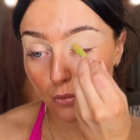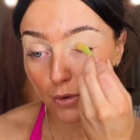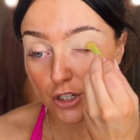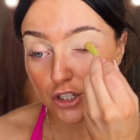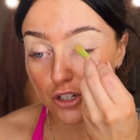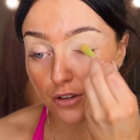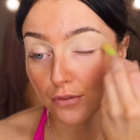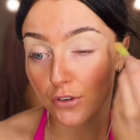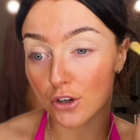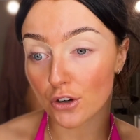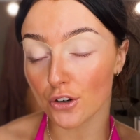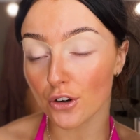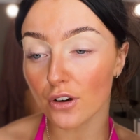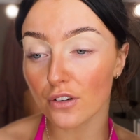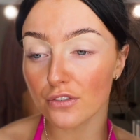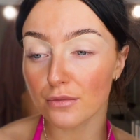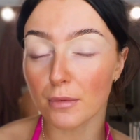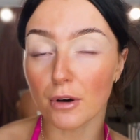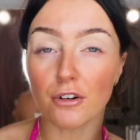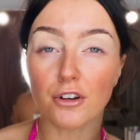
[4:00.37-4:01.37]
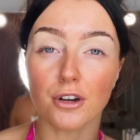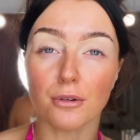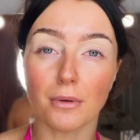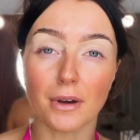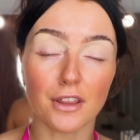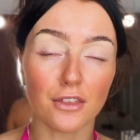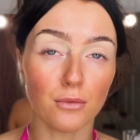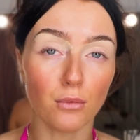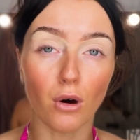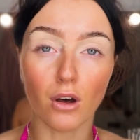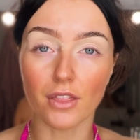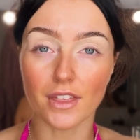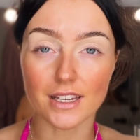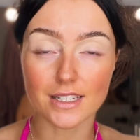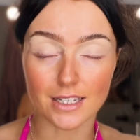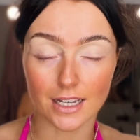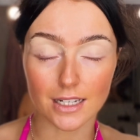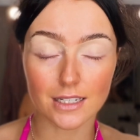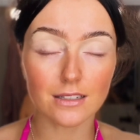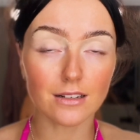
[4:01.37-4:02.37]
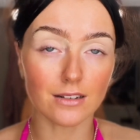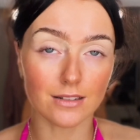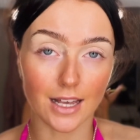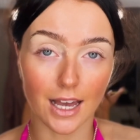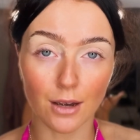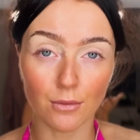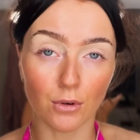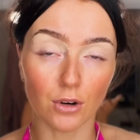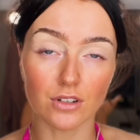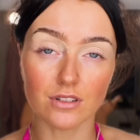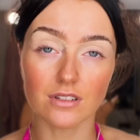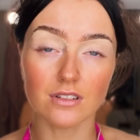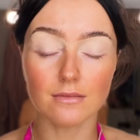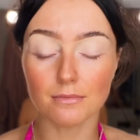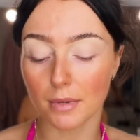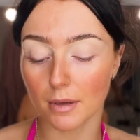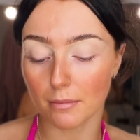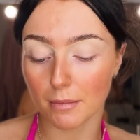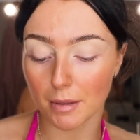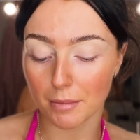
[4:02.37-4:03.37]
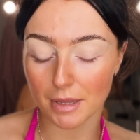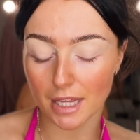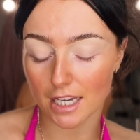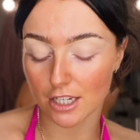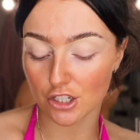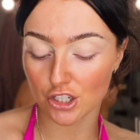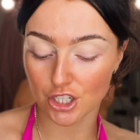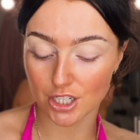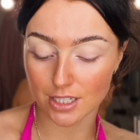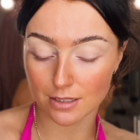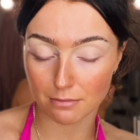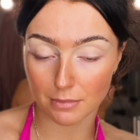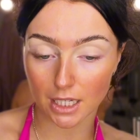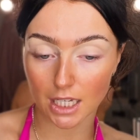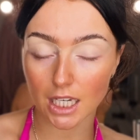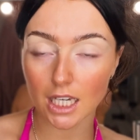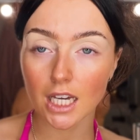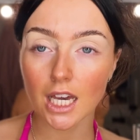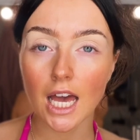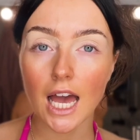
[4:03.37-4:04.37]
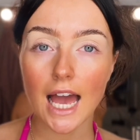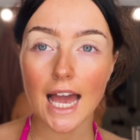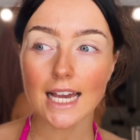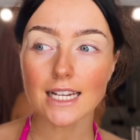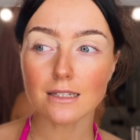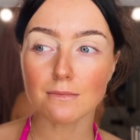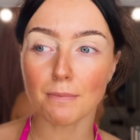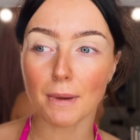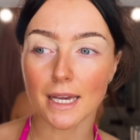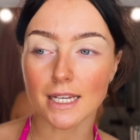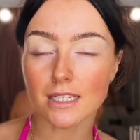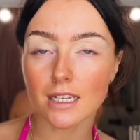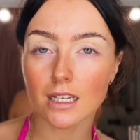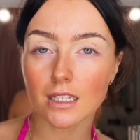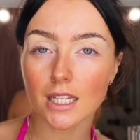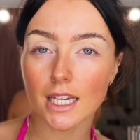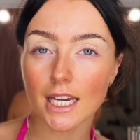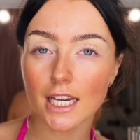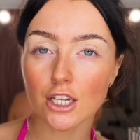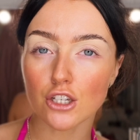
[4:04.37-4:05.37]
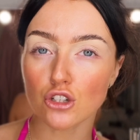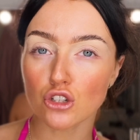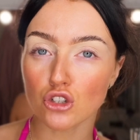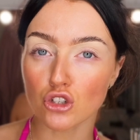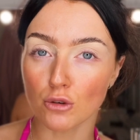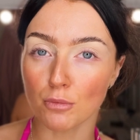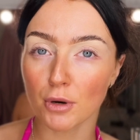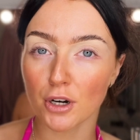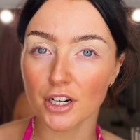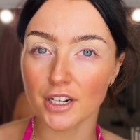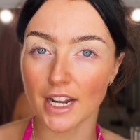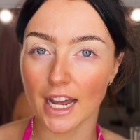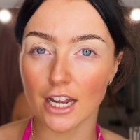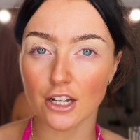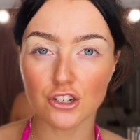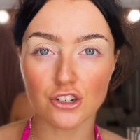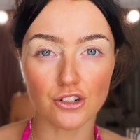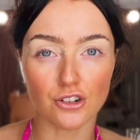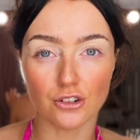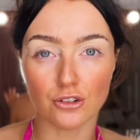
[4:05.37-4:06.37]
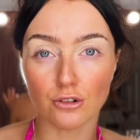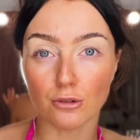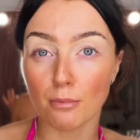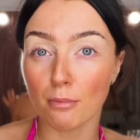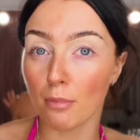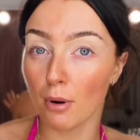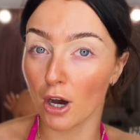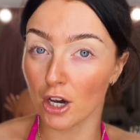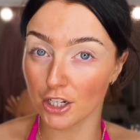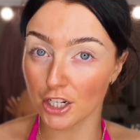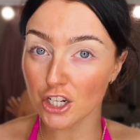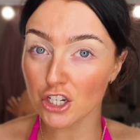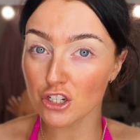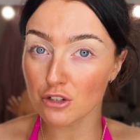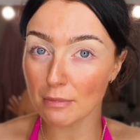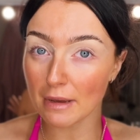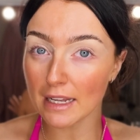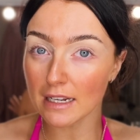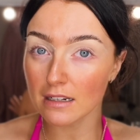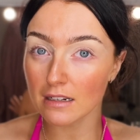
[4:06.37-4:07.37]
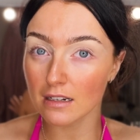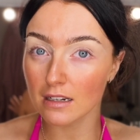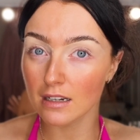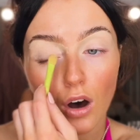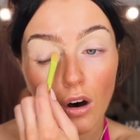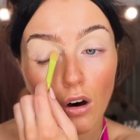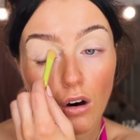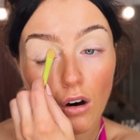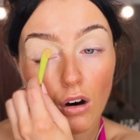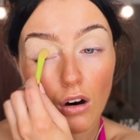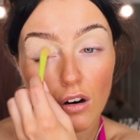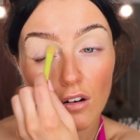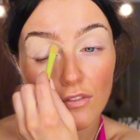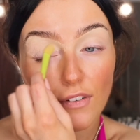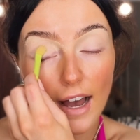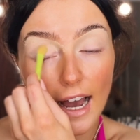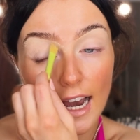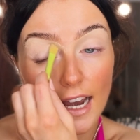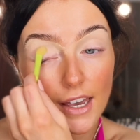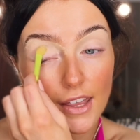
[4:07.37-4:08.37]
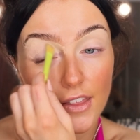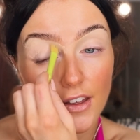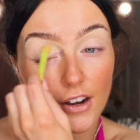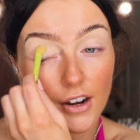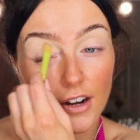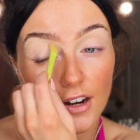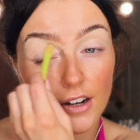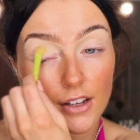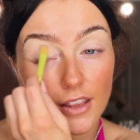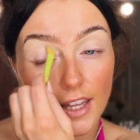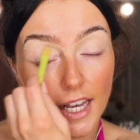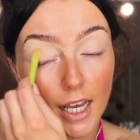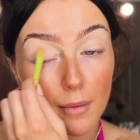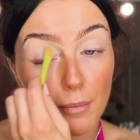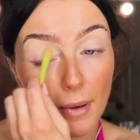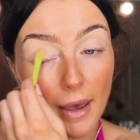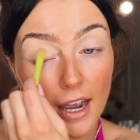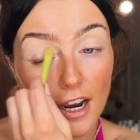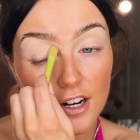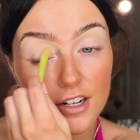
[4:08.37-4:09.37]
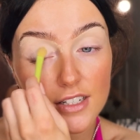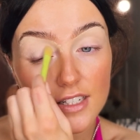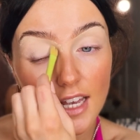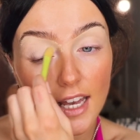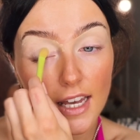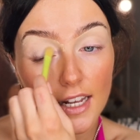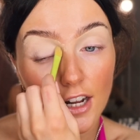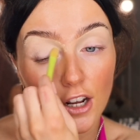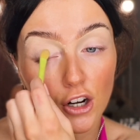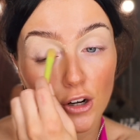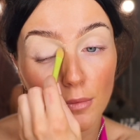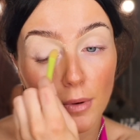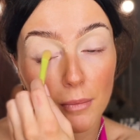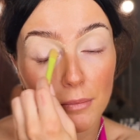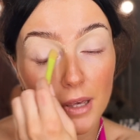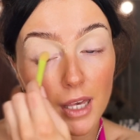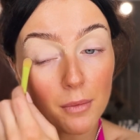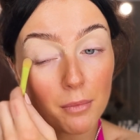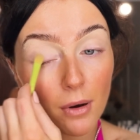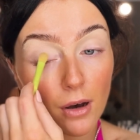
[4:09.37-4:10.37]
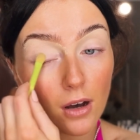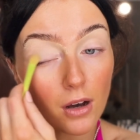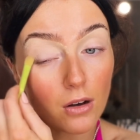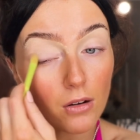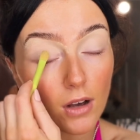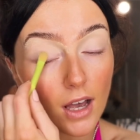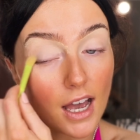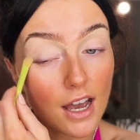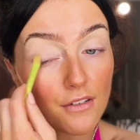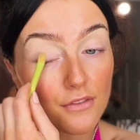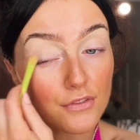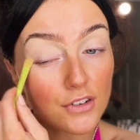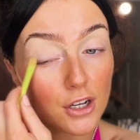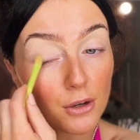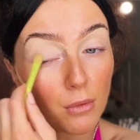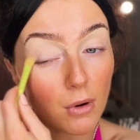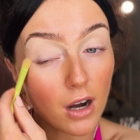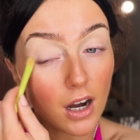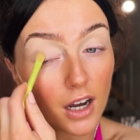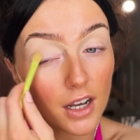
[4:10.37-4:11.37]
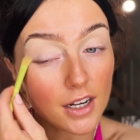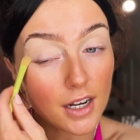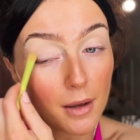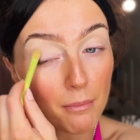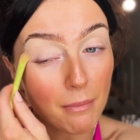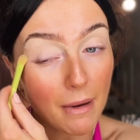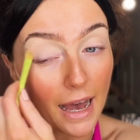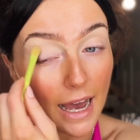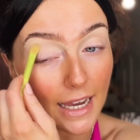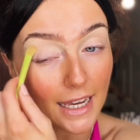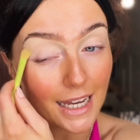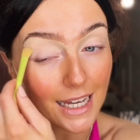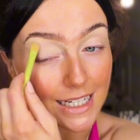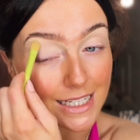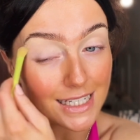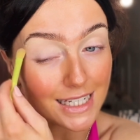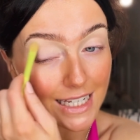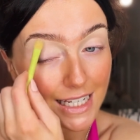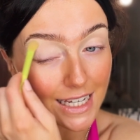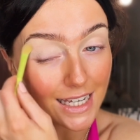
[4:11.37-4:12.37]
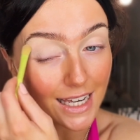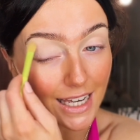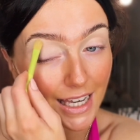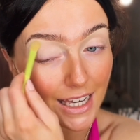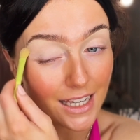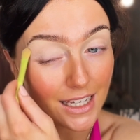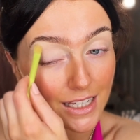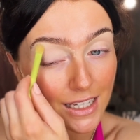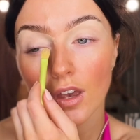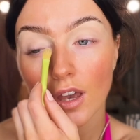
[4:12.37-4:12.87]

which if you're not familiar with what this is, because I wasn't, but maybe that's just me, it's basically supernatural punishment of either like a person, a group of people, everyone by a deity